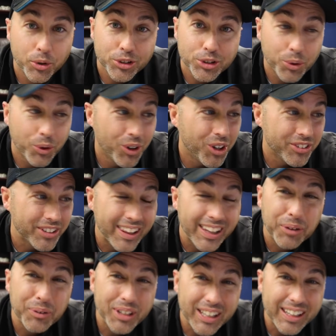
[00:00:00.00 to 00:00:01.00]
more squirrels. I
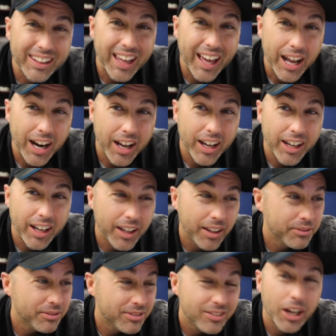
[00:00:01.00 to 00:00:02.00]
think we did
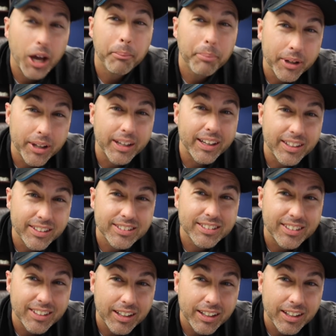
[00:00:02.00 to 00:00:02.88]
that dumplings,